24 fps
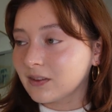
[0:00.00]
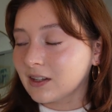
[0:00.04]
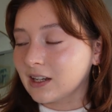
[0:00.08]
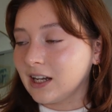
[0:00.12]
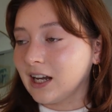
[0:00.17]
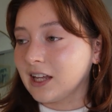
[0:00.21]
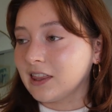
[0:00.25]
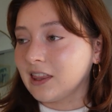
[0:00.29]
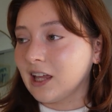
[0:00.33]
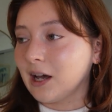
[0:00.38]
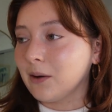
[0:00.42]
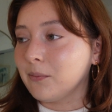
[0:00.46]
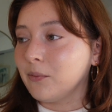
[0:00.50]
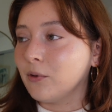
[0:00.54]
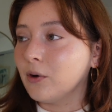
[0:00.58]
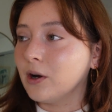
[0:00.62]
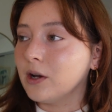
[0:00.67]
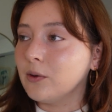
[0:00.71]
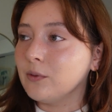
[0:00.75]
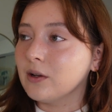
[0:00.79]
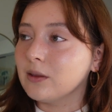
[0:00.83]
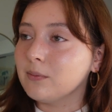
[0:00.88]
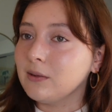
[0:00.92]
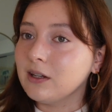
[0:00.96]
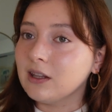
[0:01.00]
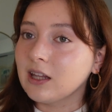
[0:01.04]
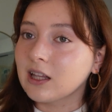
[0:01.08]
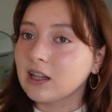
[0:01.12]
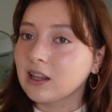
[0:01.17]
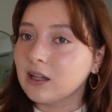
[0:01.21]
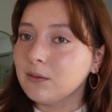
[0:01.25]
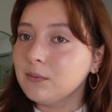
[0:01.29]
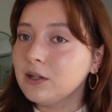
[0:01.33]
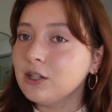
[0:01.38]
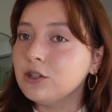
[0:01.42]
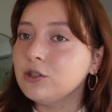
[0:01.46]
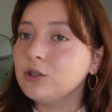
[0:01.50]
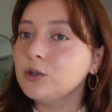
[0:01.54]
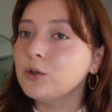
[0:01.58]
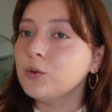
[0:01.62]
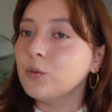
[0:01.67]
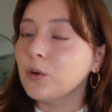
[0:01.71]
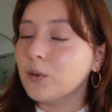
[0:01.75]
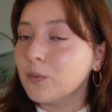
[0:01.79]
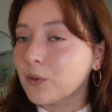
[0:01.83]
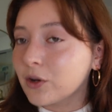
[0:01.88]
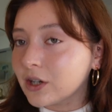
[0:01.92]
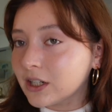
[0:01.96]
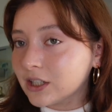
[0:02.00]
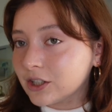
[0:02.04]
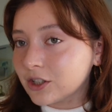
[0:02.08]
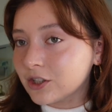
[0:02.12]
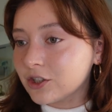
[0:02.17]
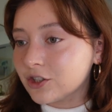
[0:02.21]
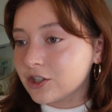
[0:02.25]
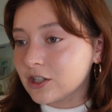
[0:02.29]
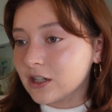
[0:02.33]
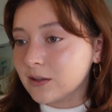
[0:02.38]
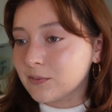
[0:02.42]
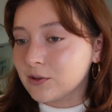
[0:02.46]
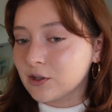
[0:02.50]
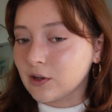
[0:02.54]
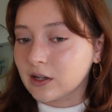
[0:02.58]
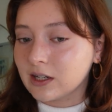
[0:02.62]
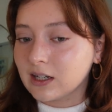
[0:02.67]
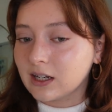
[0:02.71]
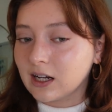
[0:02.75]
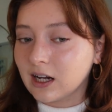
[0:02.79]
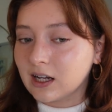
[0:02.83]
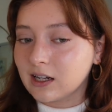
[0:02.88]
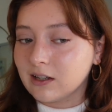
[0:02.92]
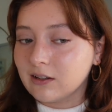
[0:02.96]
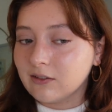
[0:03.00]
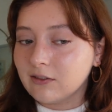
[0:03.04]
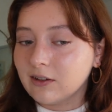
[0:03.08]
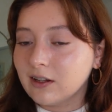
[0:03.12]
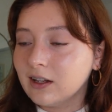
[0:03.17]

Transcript: at that point with being like, let me do 1 more internship so I can kind of